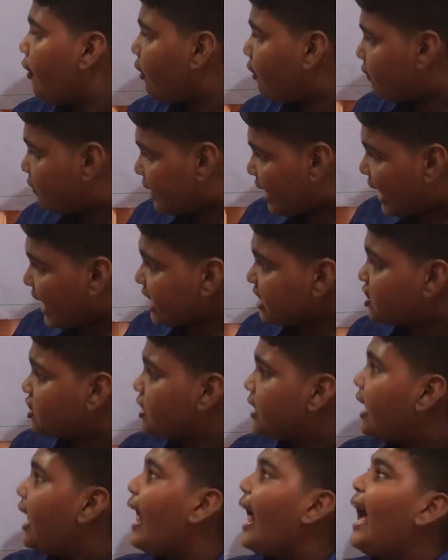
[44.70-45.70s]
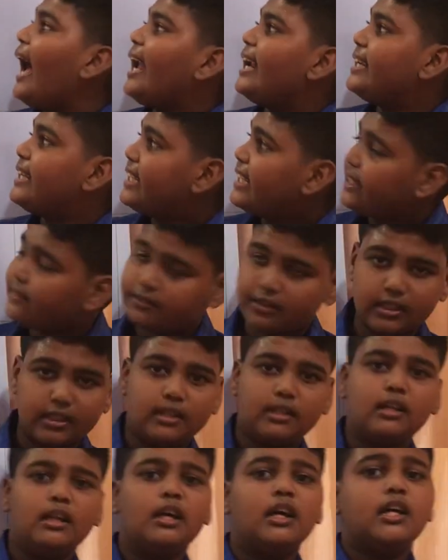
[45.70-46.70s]
wedge and lever.
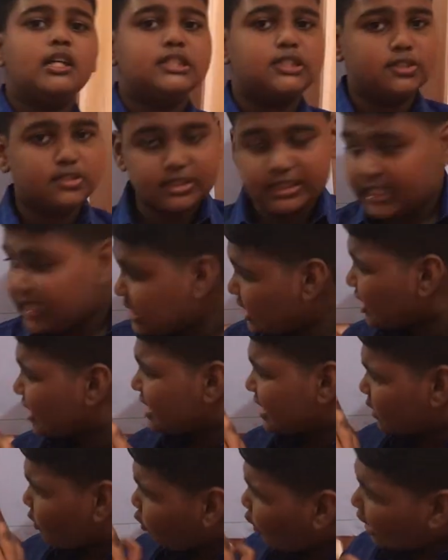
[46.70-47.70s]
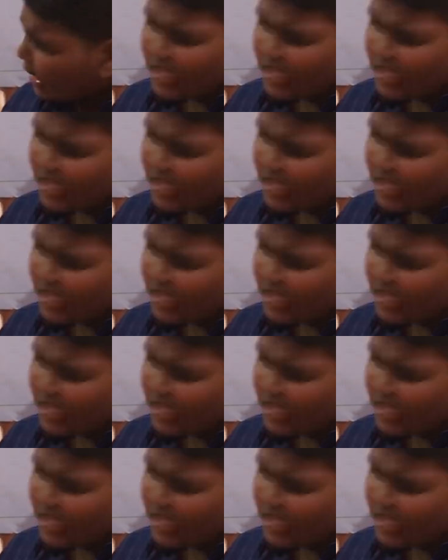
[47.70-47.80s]
So these are only